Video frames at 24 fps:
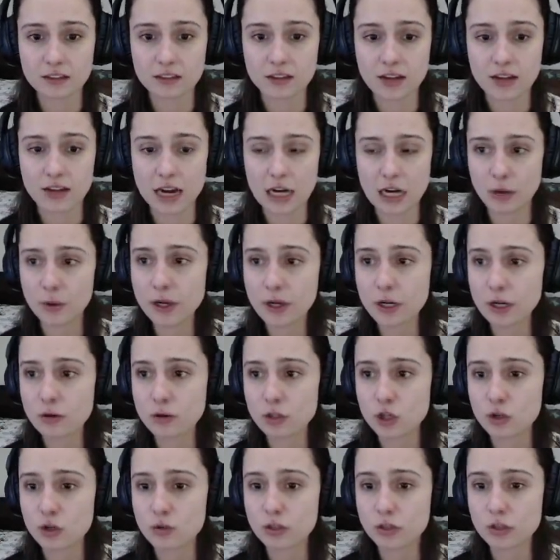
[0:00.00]
I don't want to go
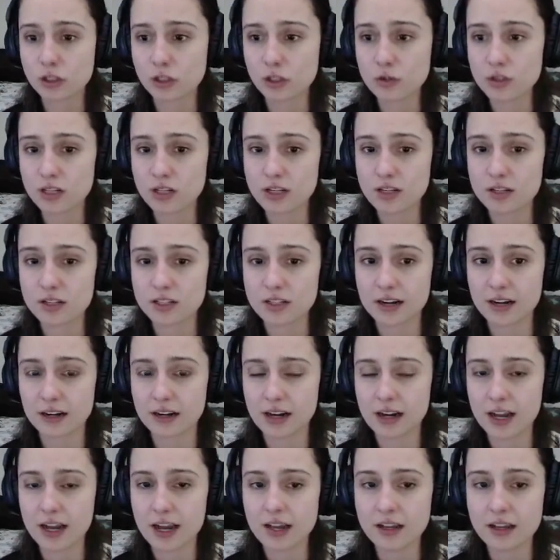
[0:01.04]
too close to this
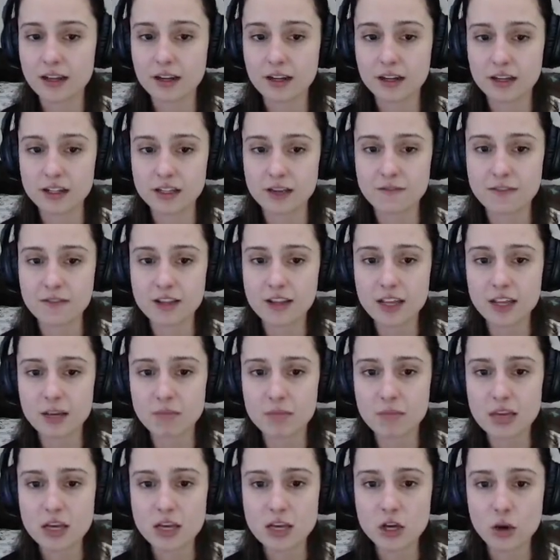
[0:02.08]
area because I feel like
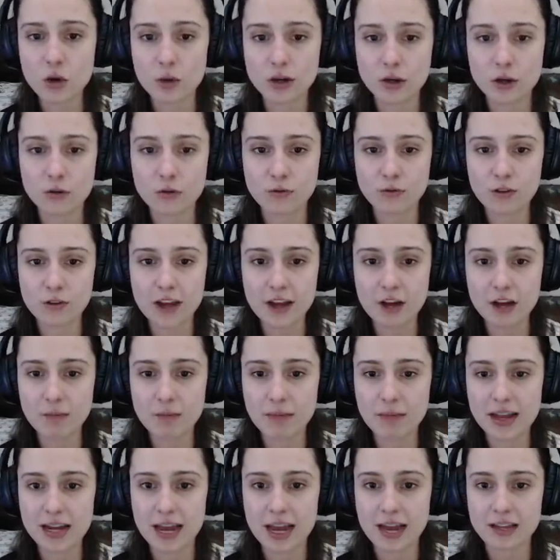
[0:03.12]
me going over there
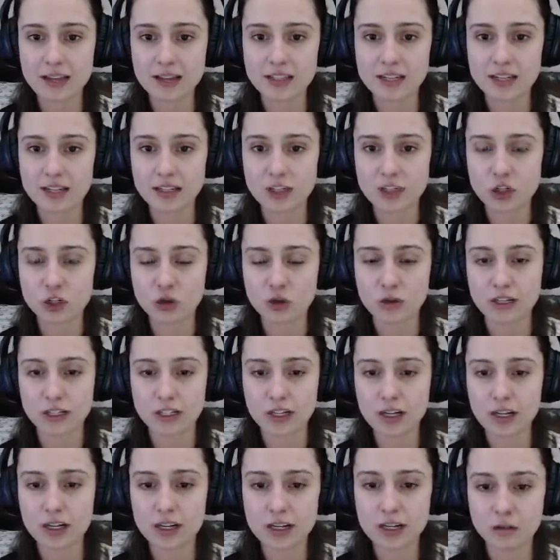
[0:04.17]
might accidentally
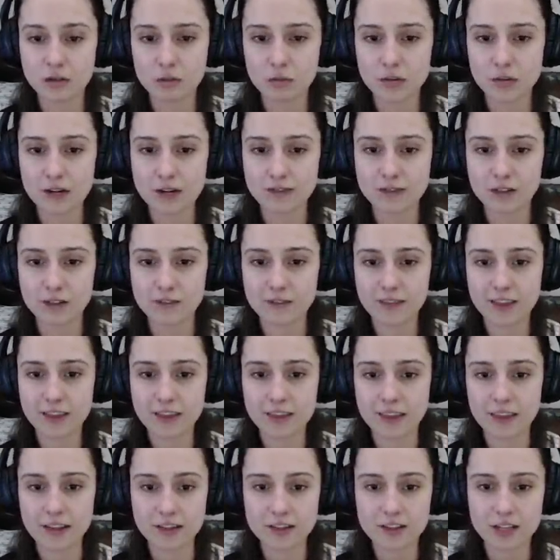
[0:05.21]
trigger whatever event
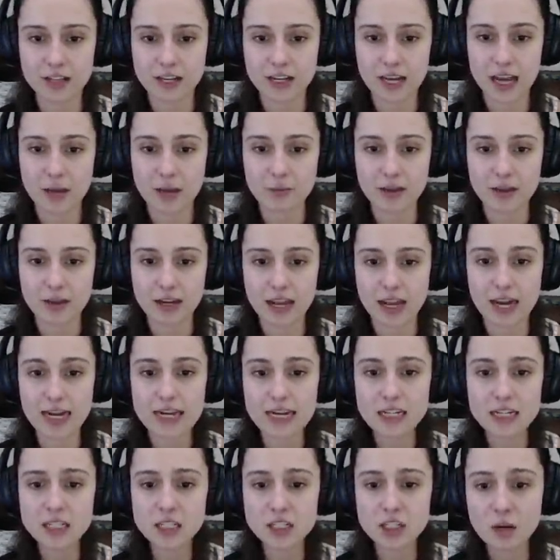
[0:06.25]
thing is going to happen. And I need
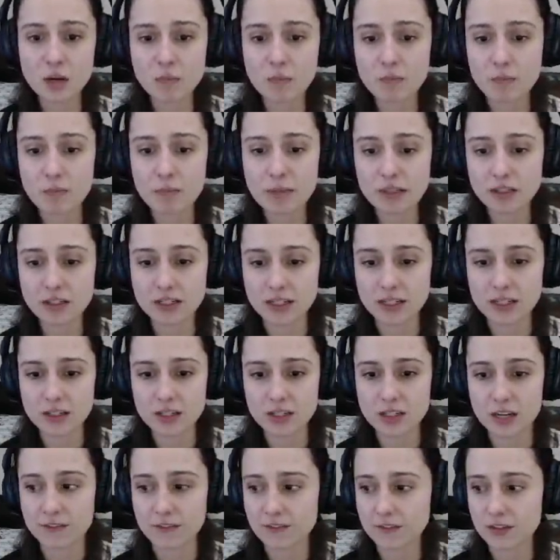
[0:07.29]
to start building
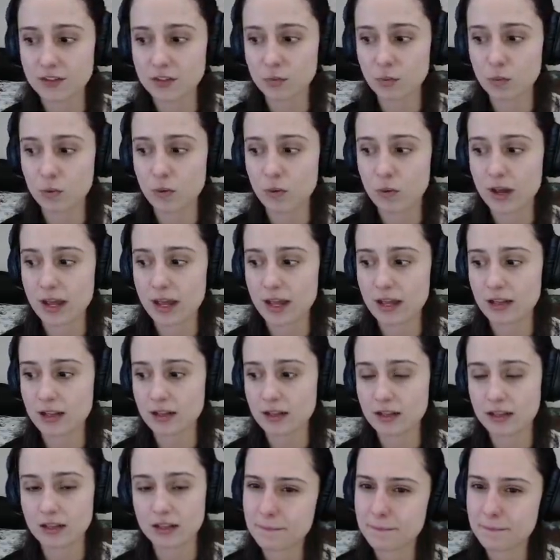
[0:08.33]
stuff as well.
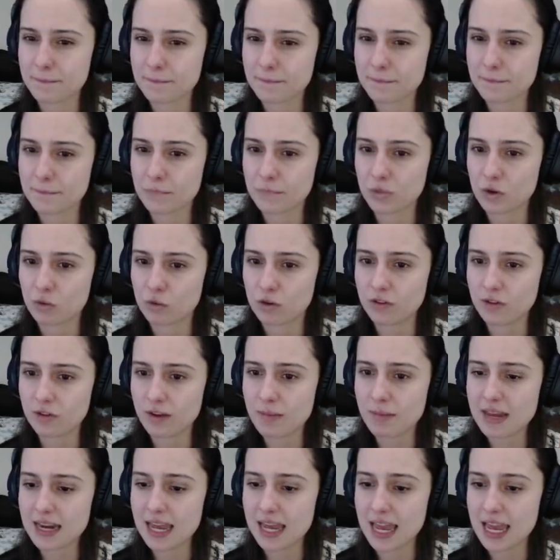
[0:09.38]
What if I
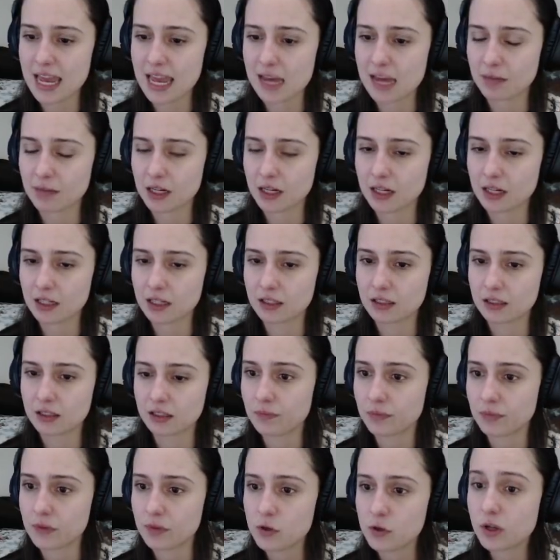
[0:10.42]
made a hammer?
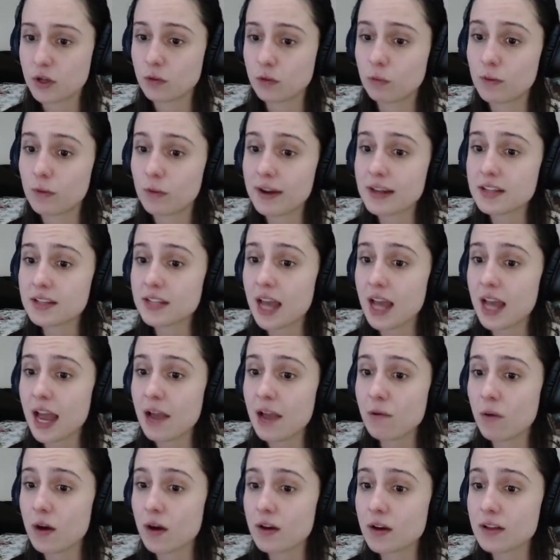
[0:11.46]
You can raise high
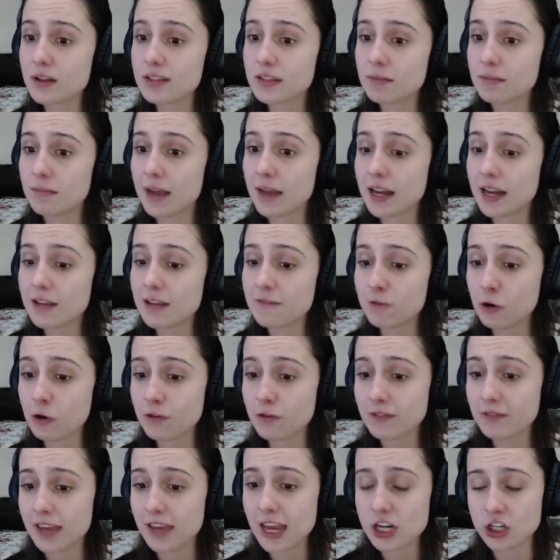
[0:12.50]
walls and mighty
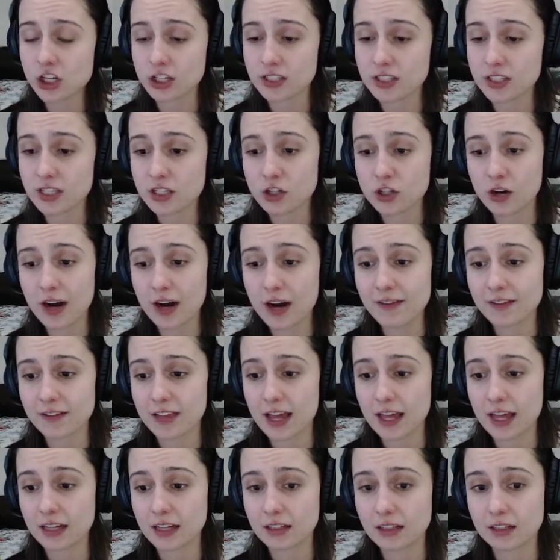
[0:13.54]
fortifications. Let's craft that.